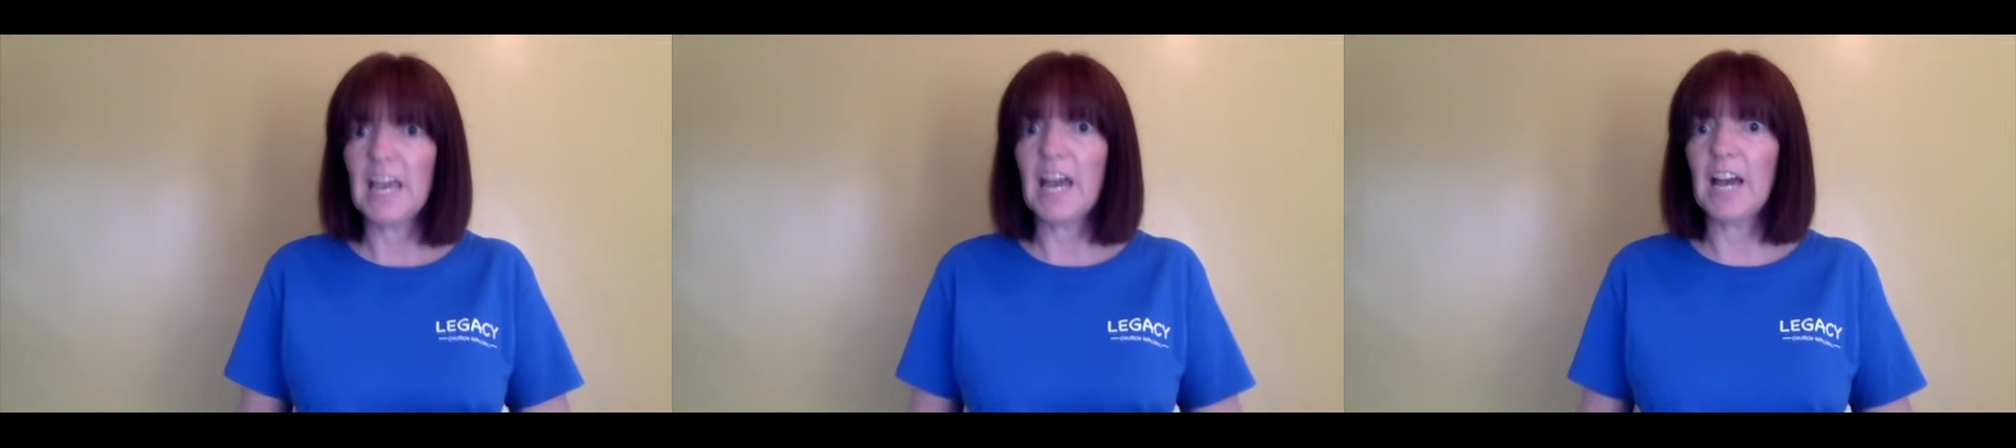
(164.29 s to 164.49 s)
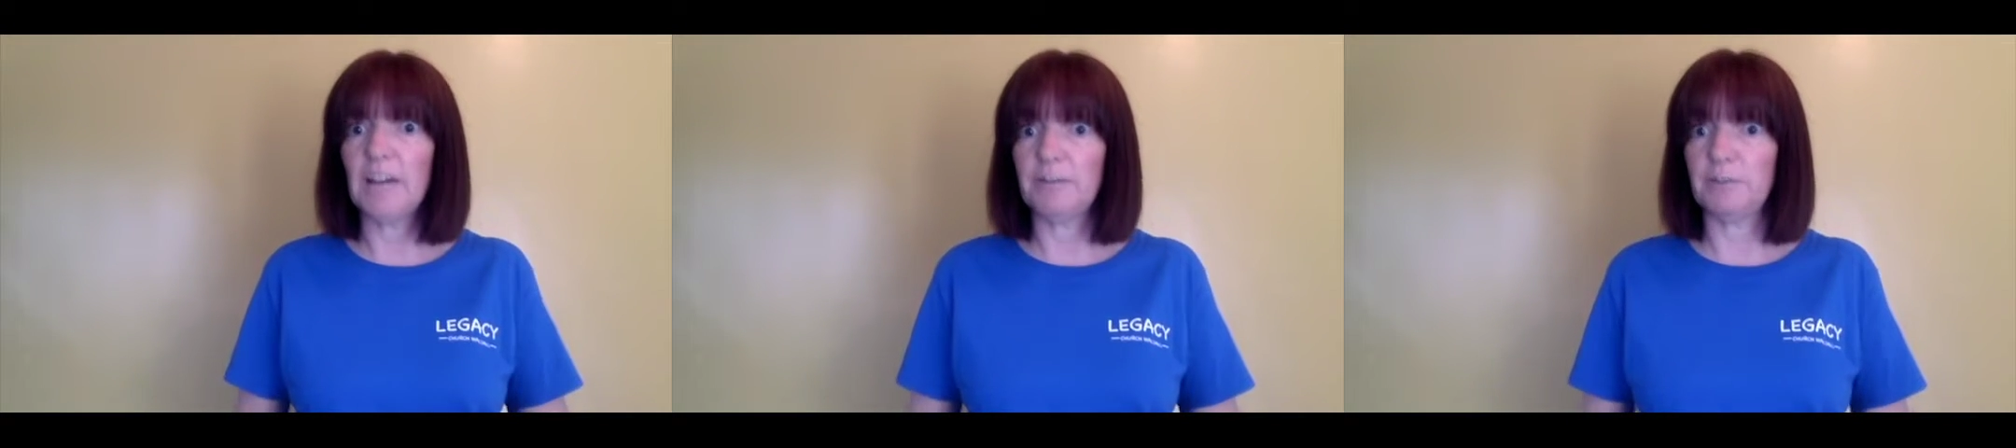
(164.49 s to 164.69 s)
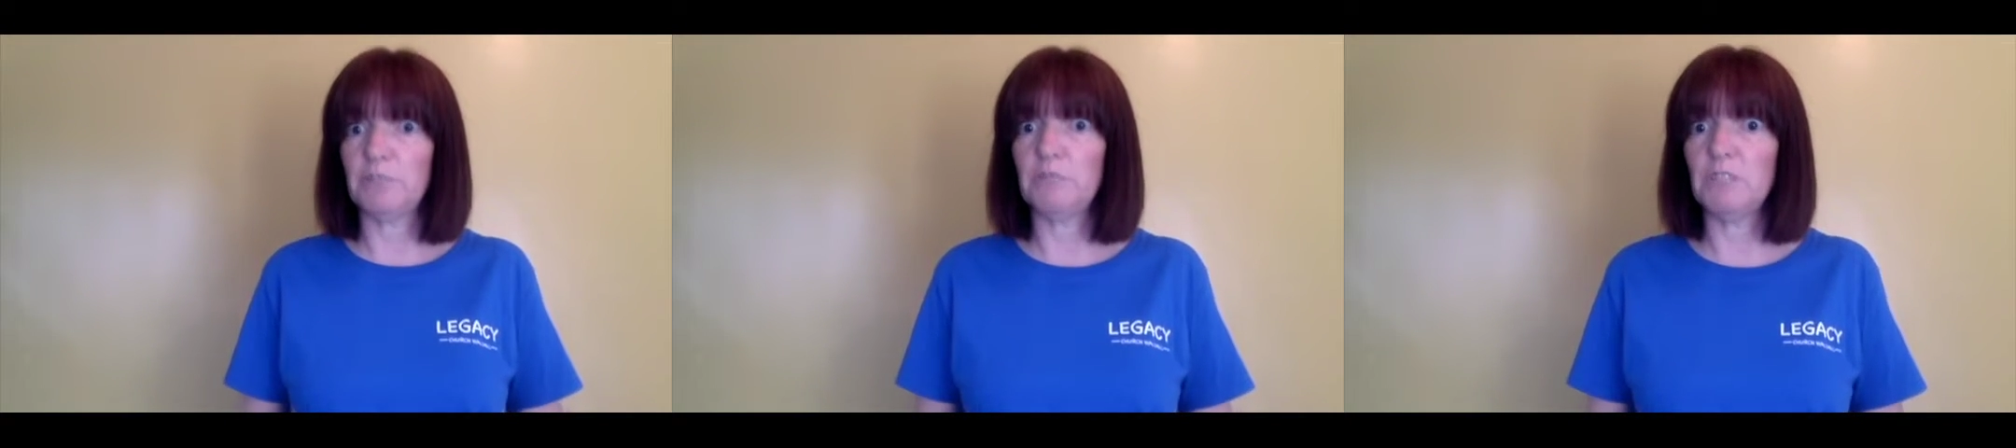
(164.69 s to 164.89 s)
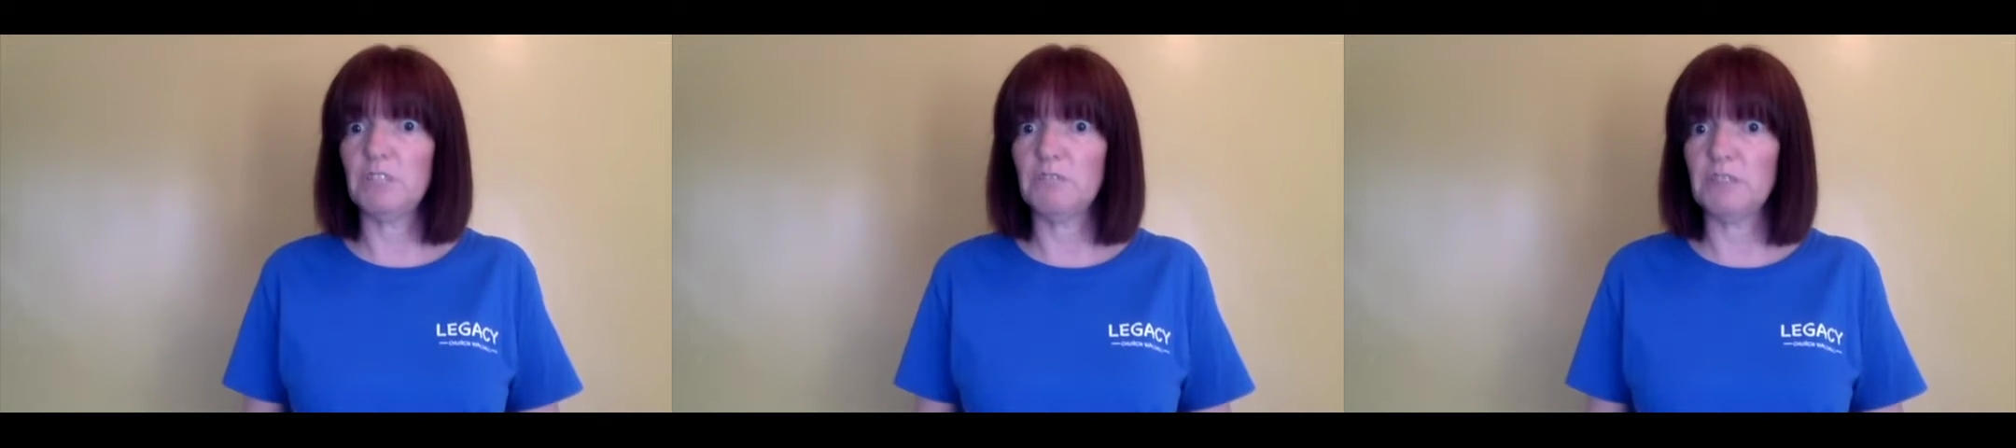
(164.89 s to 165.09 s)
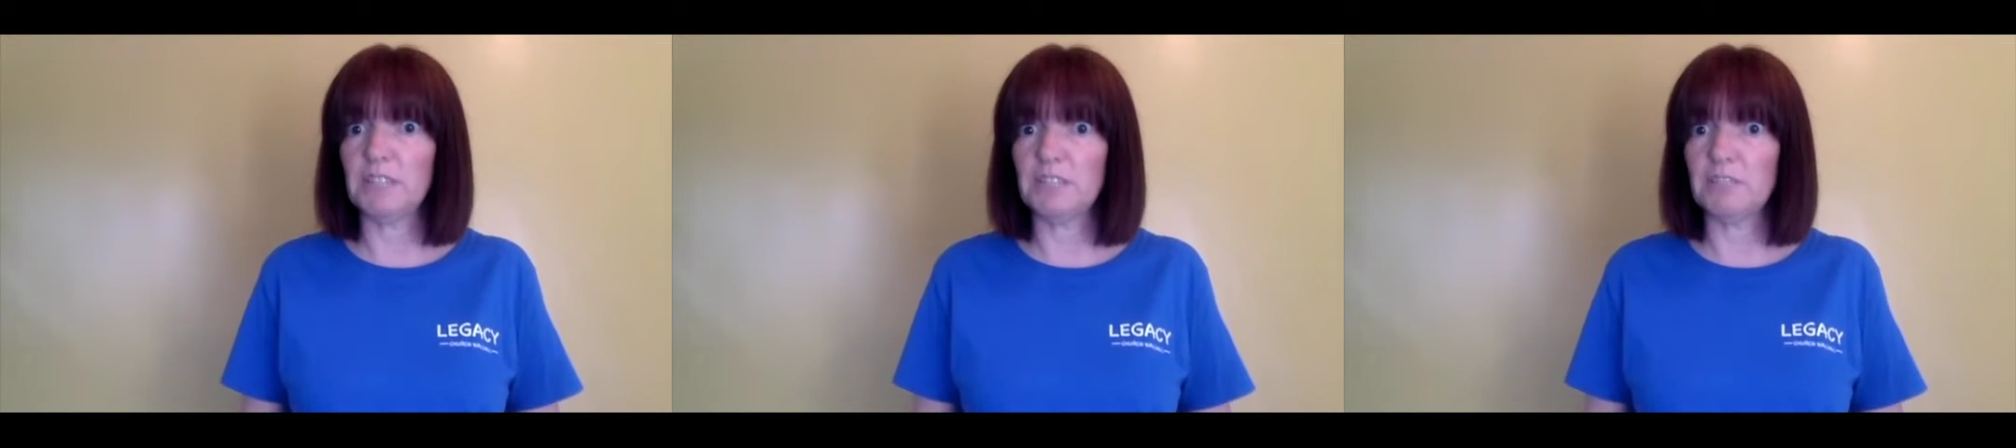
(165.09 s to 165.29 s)
after his
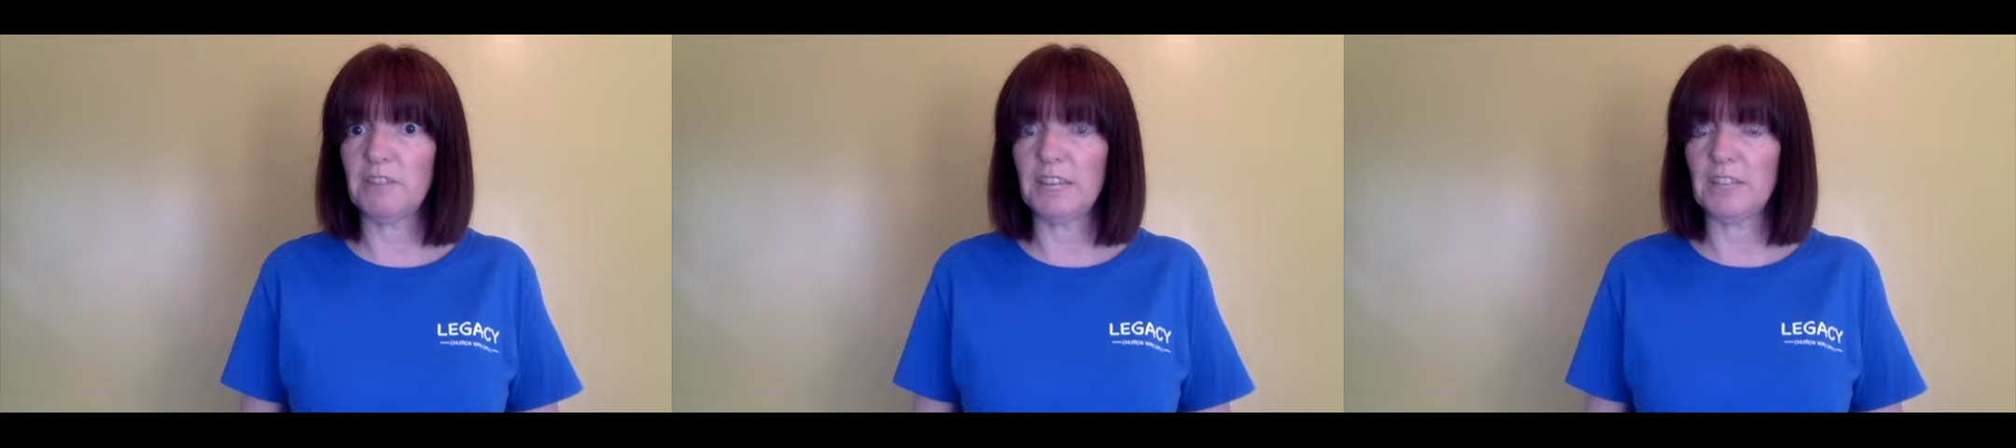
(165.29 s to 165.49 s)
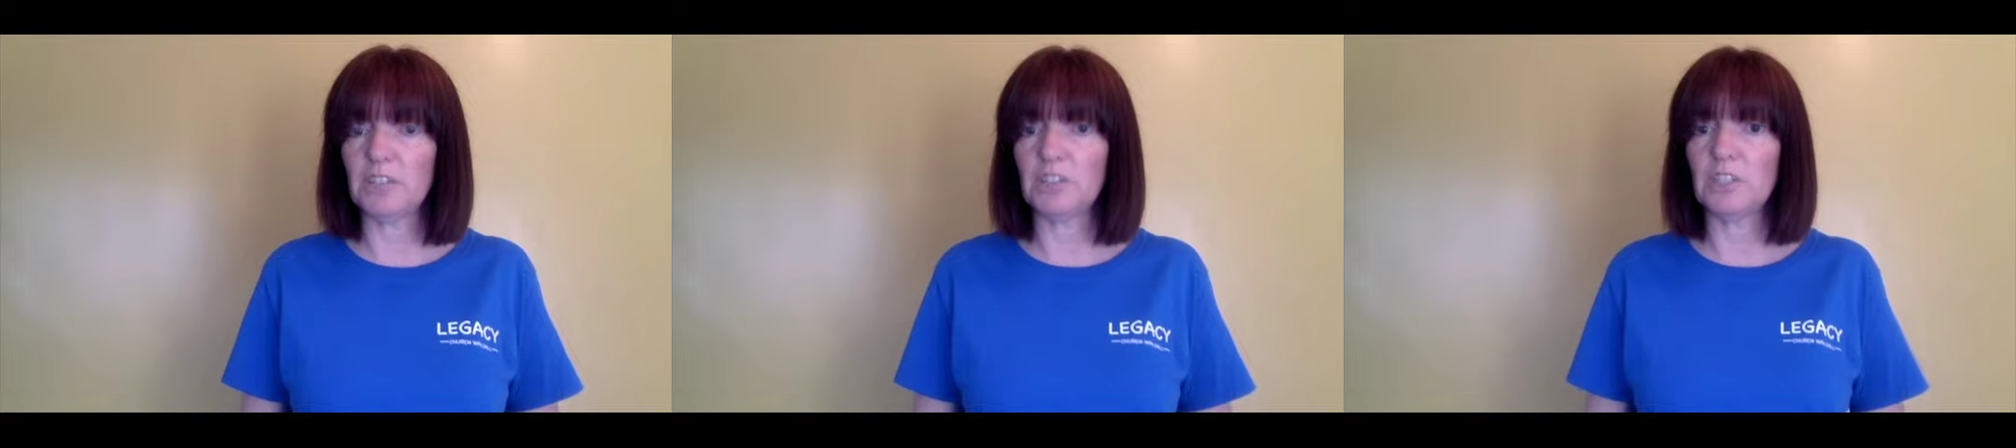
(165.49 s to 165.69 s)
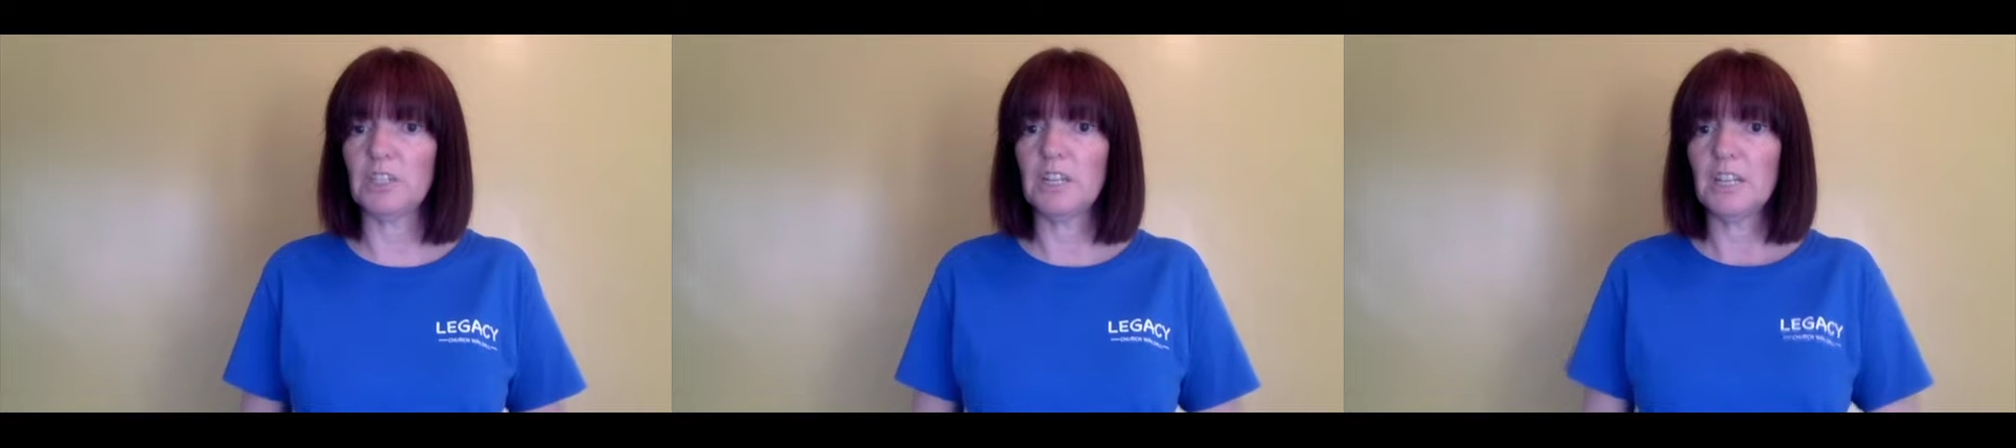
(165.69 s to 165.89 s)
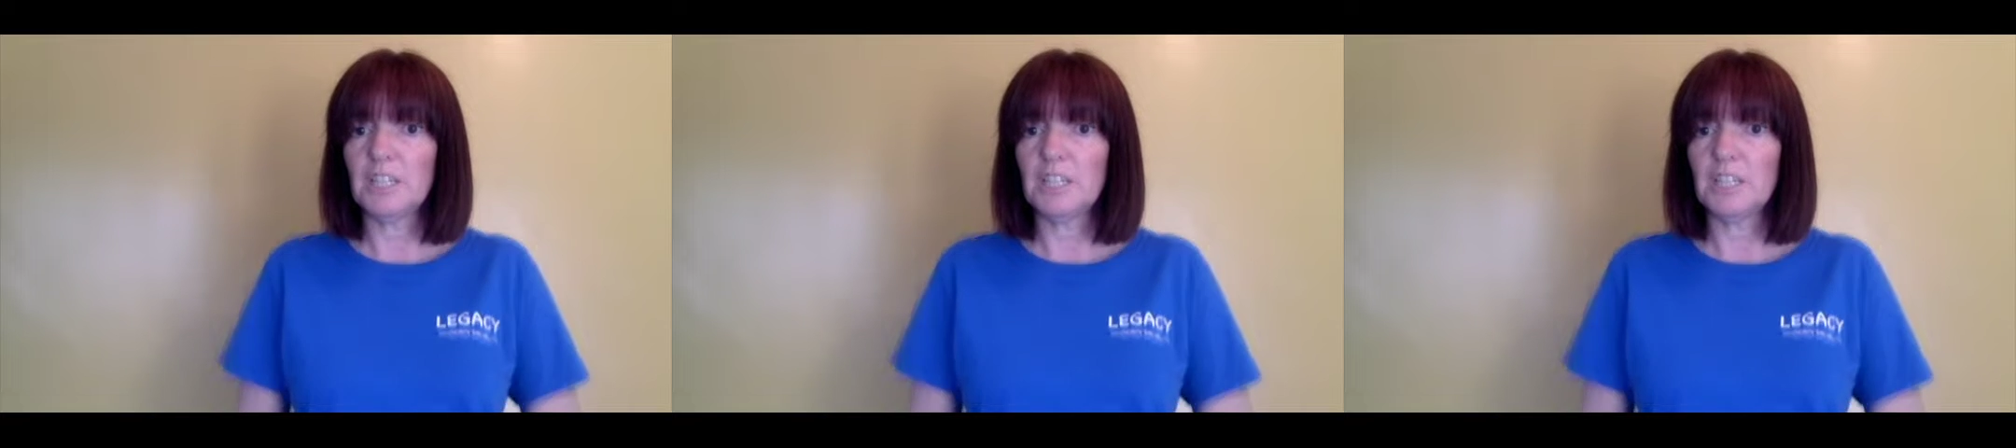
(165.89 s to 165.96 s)
resurrection.